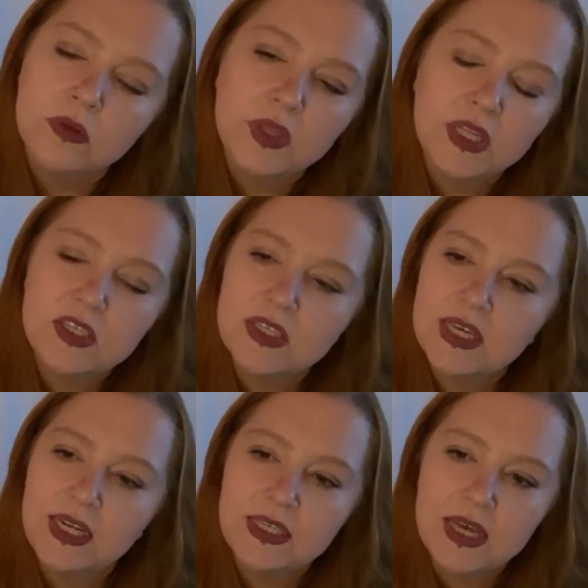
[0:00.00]
Then just
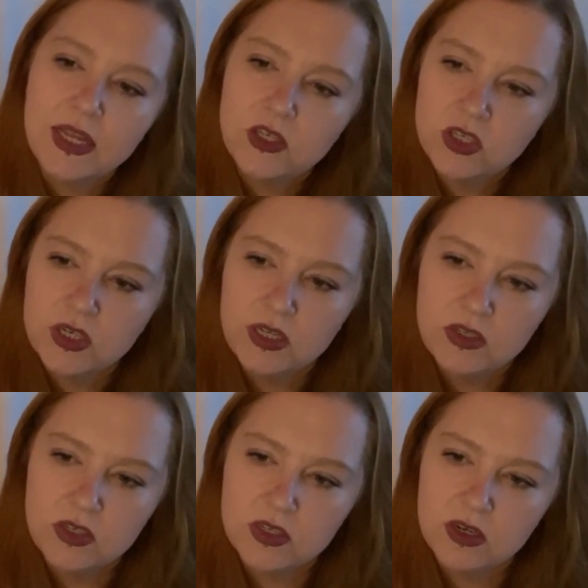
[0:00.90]
any
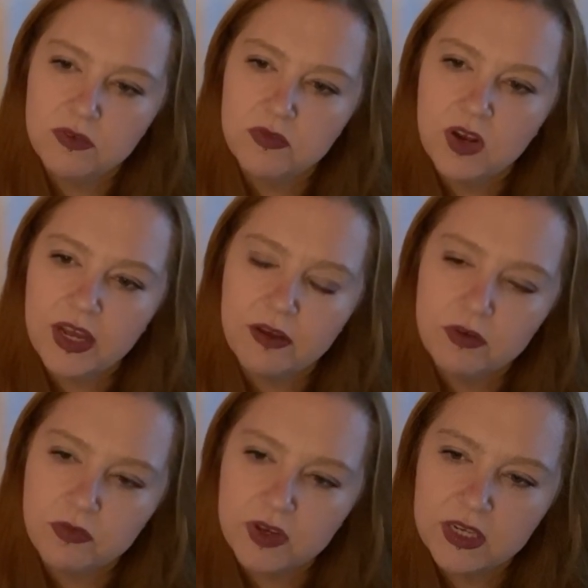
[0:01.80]
tension's just going to fly out of
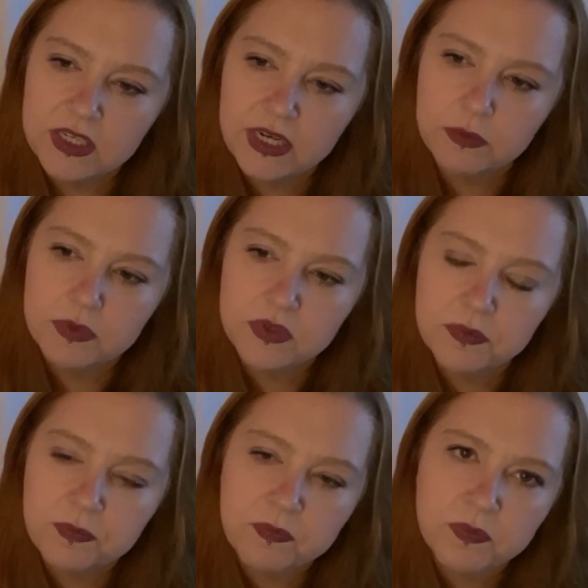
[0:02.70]
your fingertips
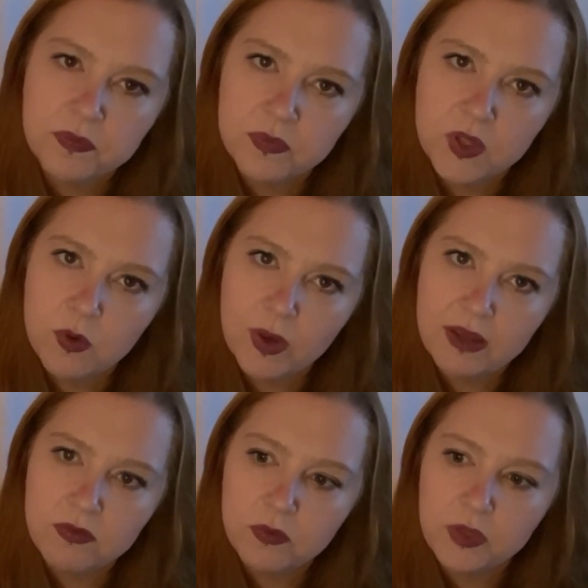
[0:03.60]
and
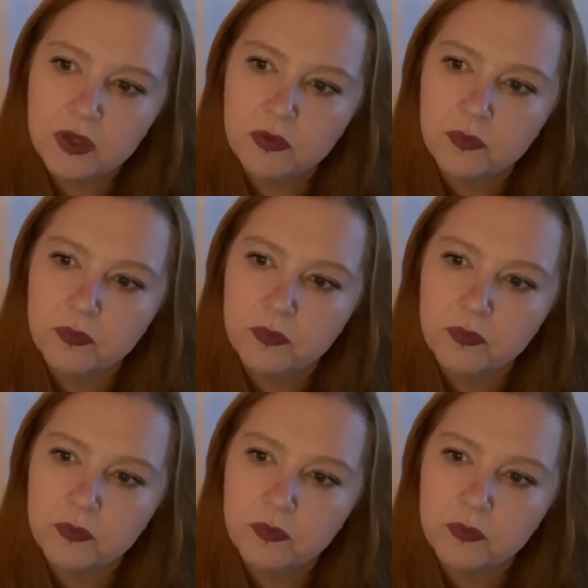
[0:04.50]
away from you.